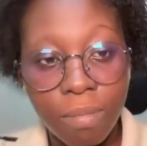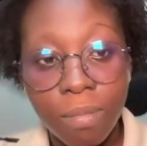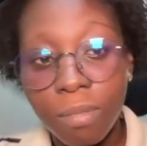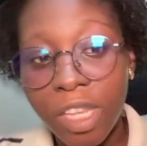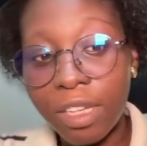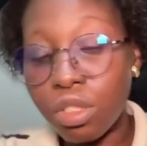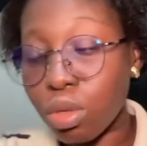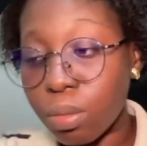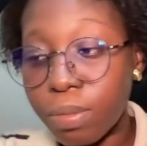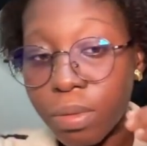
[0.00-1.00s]
Next
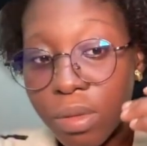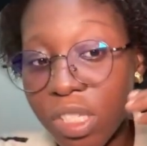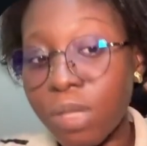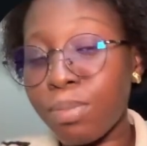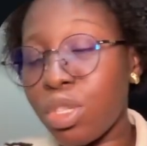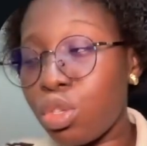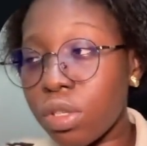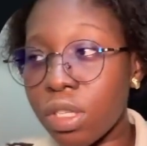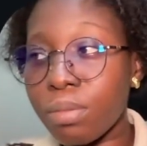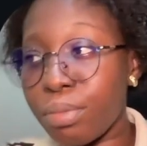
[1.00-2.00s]
up is
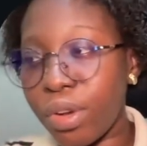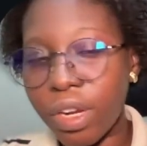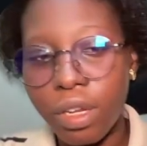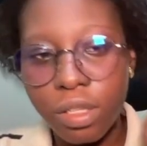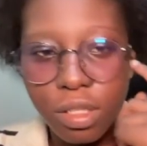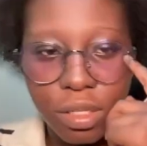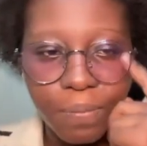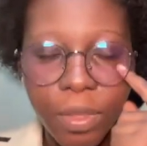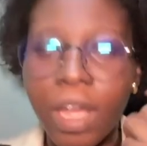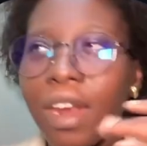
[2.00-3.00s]
misusing breaks.
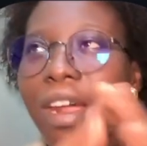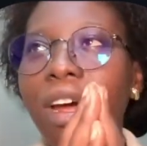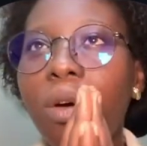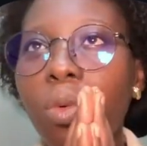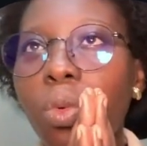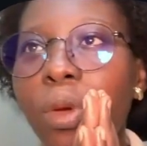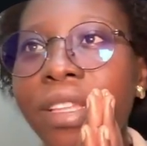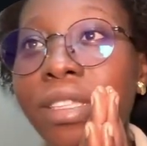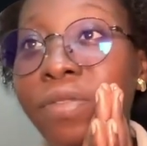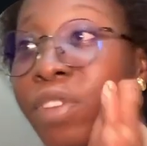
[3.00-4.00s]
Now,
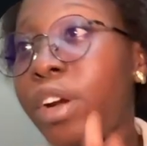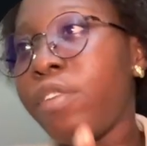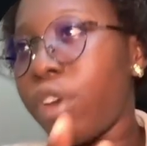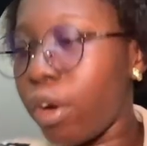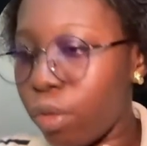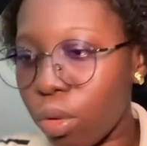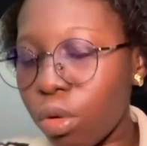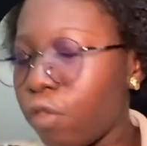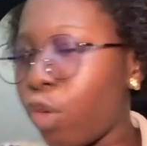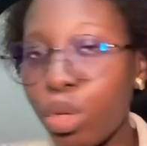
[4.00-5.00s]
it's very
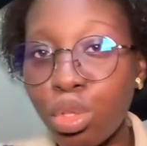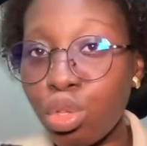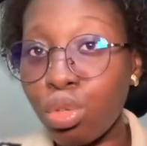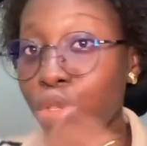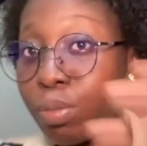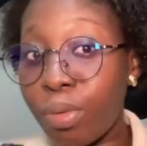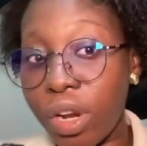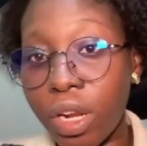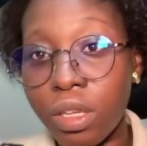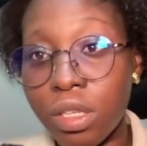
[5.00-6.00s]
wrong for you to use
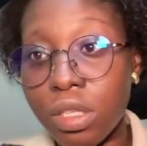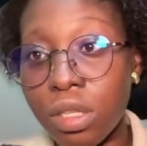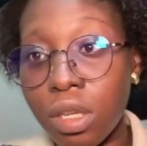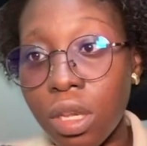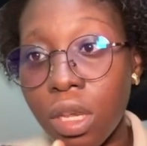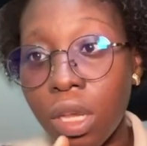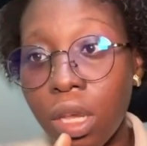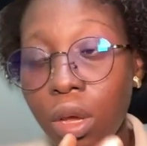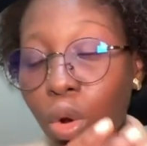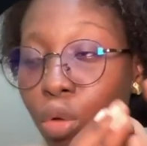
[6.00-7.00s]
breaks
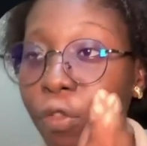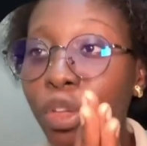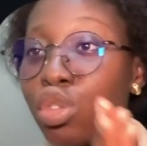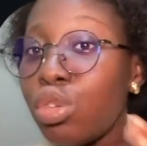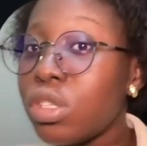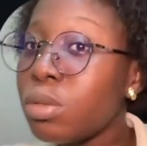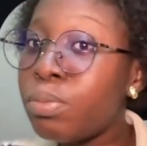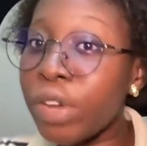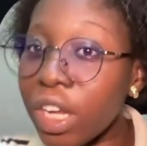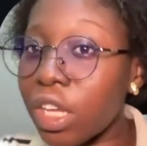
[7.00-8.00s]
or for you to use the
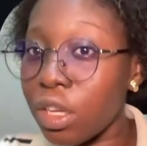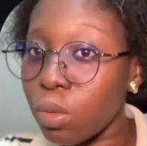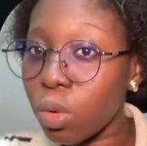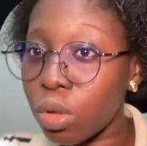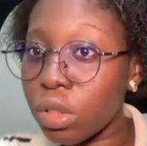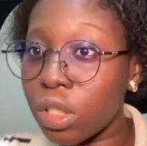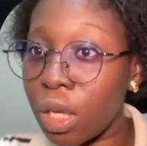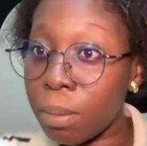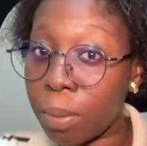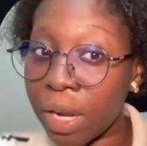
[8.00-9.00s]
break keyword
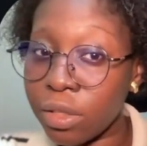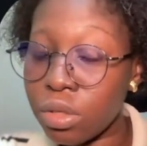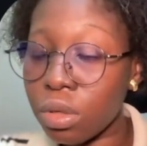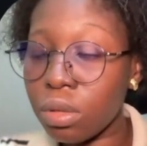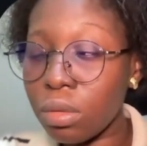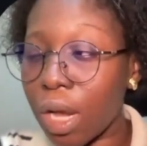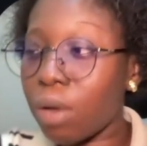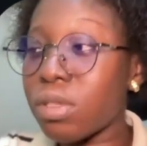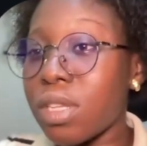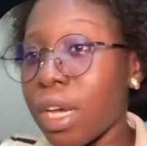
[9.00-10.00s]
in Python
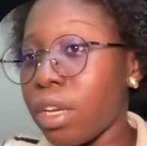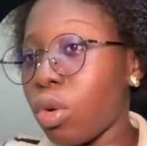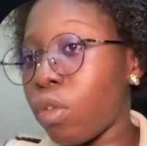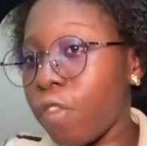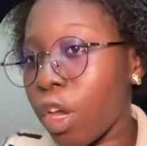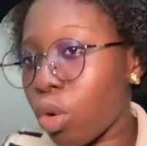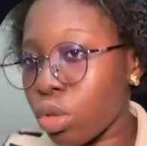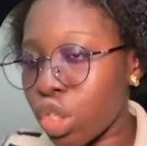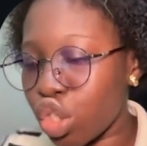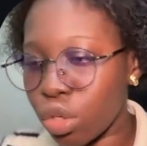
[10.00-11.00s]
outside of a
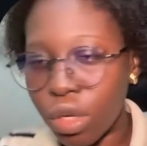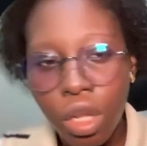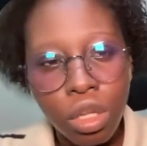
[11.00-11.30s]
condition.